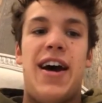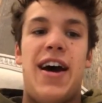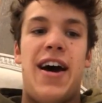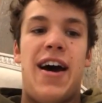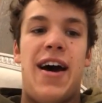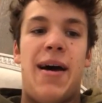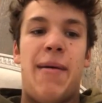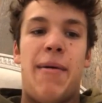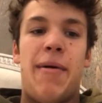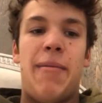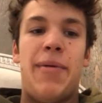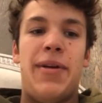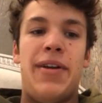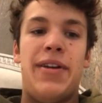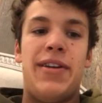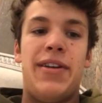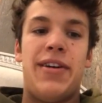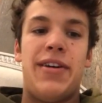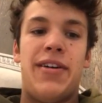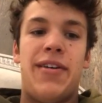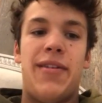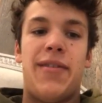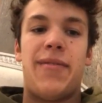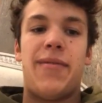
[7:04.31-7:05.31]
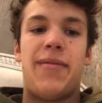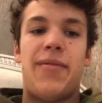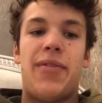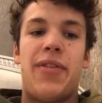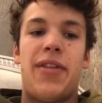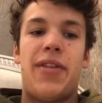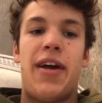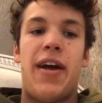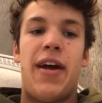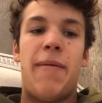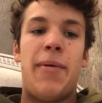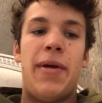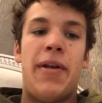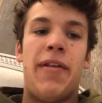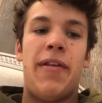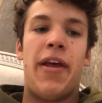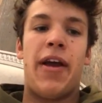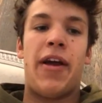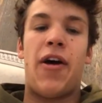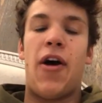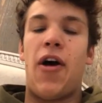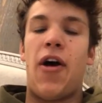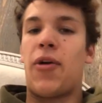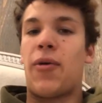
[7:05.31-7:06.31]
Um, I've been to I've been
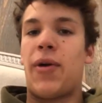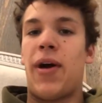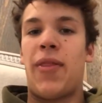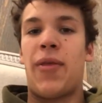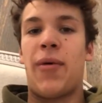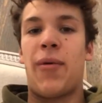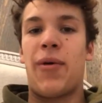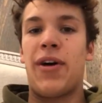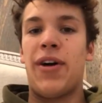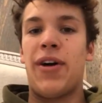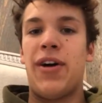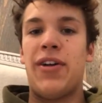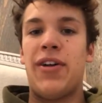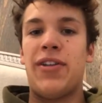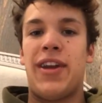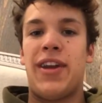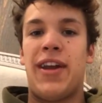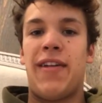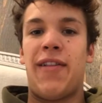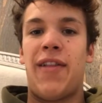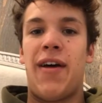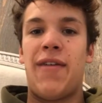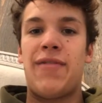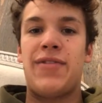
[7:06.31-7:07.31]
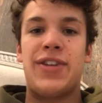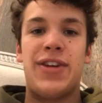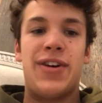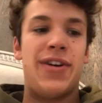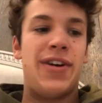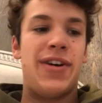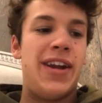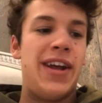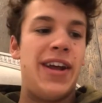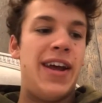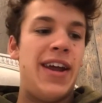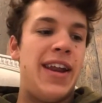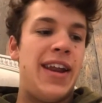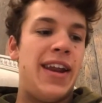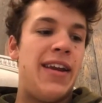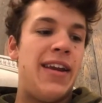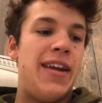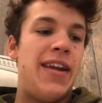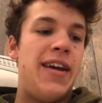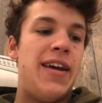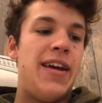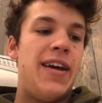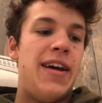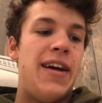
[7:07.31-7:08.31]
like all around the world, and I love doing it.
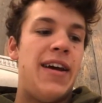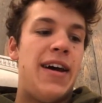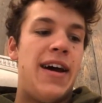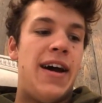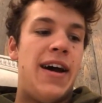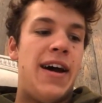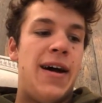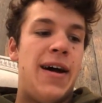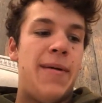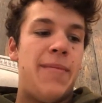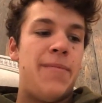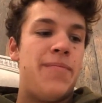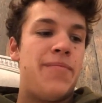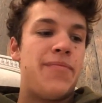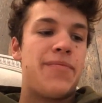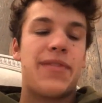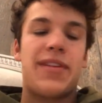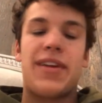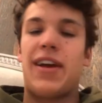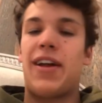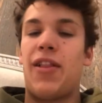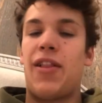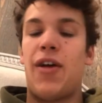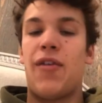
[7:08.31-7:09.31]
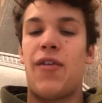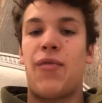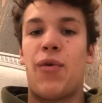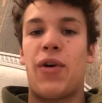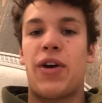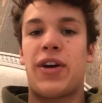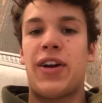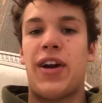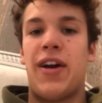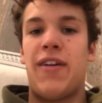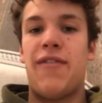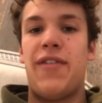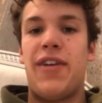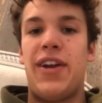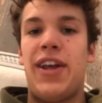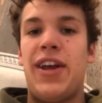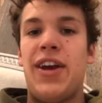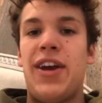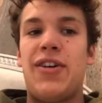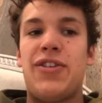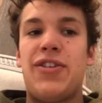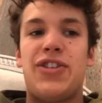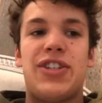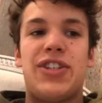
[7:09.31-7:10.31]
And Um, I love working on
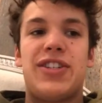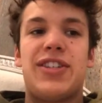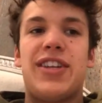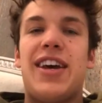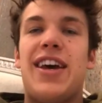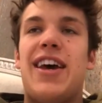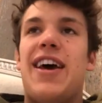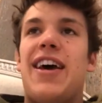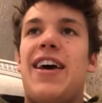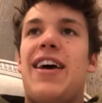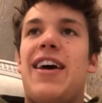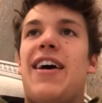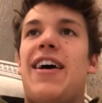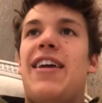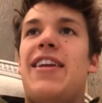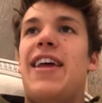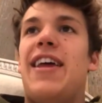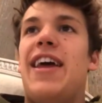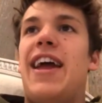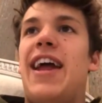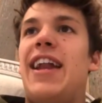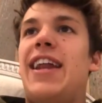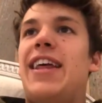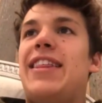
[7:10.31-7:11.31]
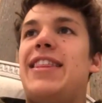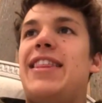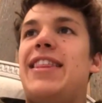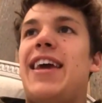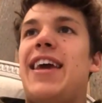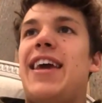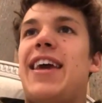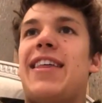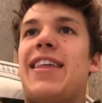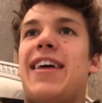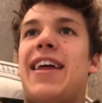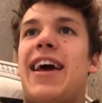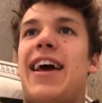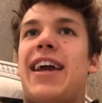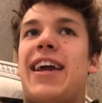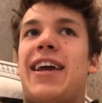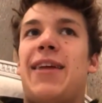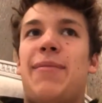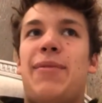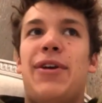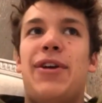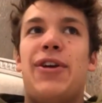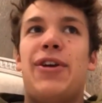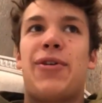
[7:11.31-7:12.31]
videos, just anything that I
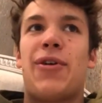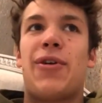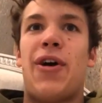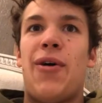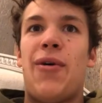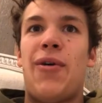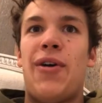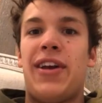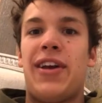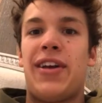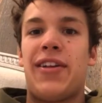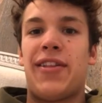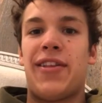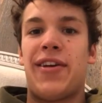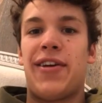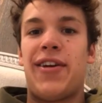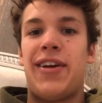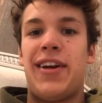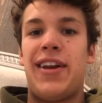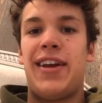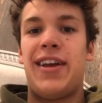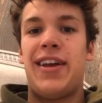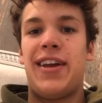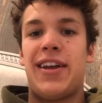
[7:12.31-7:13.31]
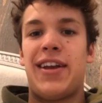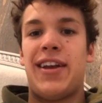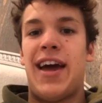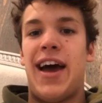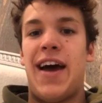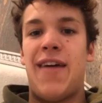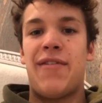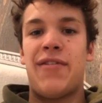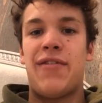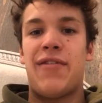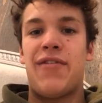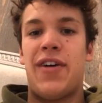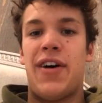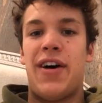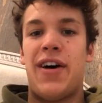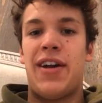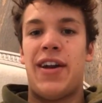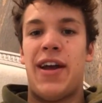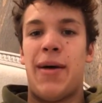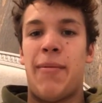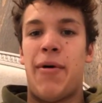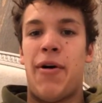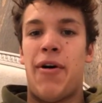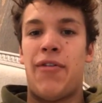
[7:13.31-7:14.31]
can be growing and learning and having
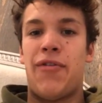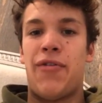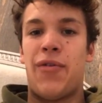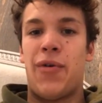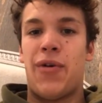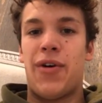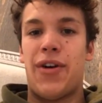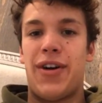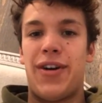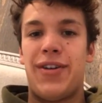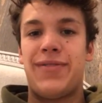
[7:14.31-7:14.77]
fun, I'm all for.